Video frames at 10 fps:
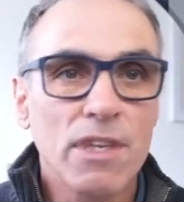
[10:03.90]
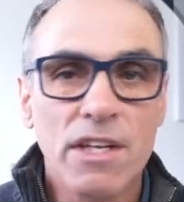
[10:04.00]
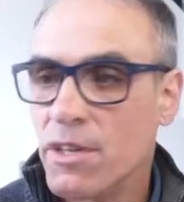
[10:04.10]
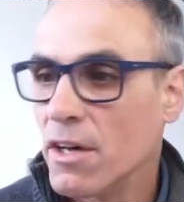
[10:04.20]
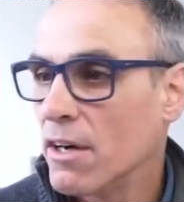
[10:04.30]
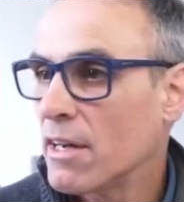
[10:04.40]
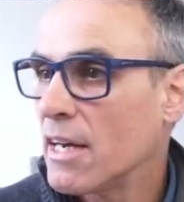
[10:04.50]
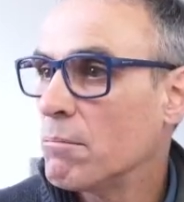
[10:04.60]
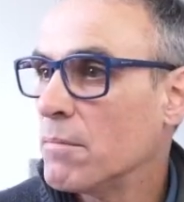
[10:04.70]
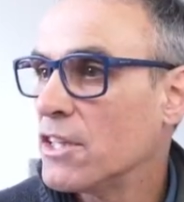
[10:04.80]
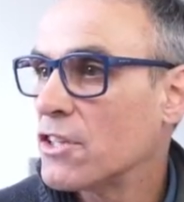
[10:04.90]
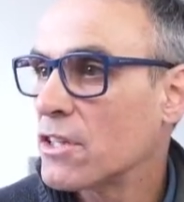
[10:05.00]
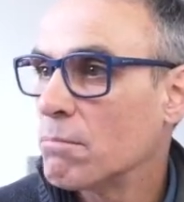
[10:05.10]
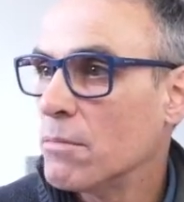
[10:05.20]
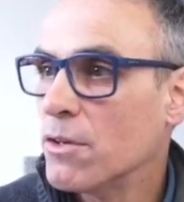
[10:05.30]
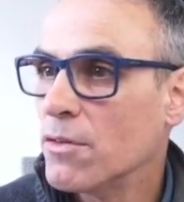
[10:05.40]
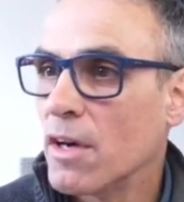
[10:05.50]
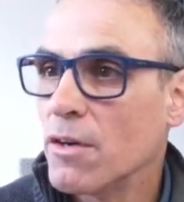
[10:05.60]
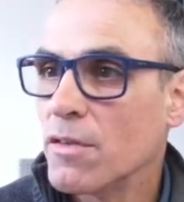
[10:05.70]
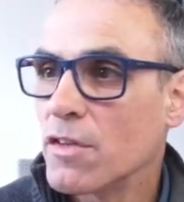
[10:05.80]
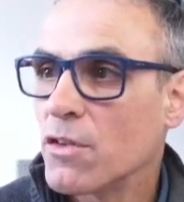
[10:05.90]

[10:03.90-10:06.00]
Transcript: Vidyard. Let me just move over